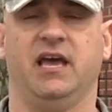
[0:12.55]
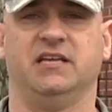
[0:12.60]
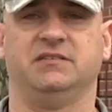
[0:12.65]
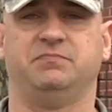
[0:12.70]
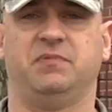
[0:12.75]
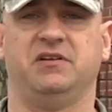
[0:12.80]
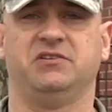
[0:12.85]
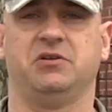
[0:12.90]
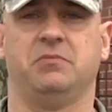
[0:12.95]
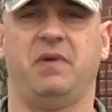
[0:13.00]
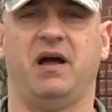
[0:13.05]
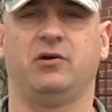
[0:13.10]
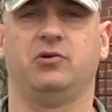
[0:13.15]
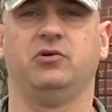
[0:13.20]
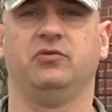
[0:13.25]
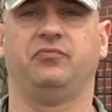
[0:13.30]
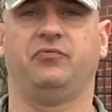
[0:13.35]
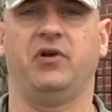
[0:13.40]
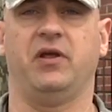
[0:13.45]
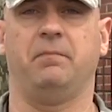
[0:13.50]
especially my
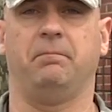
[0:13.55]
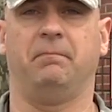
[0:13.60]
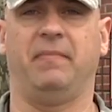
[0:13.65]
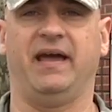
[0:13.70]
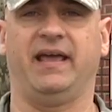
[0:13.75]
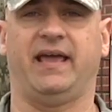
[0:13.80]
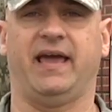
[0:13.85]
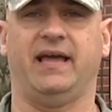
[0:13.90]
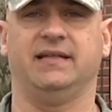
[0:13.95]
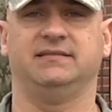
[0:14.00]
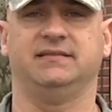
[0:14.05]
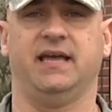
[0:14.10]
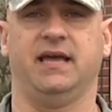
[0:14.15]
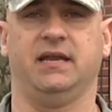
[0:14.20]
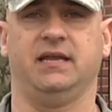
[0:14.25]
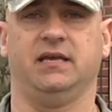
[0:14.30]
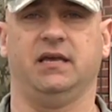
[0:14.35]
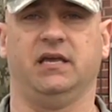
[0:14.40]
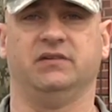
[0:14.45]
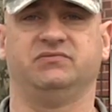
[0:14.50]
good friend Mike
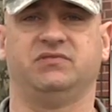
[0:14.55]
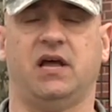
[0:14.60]
Addenny,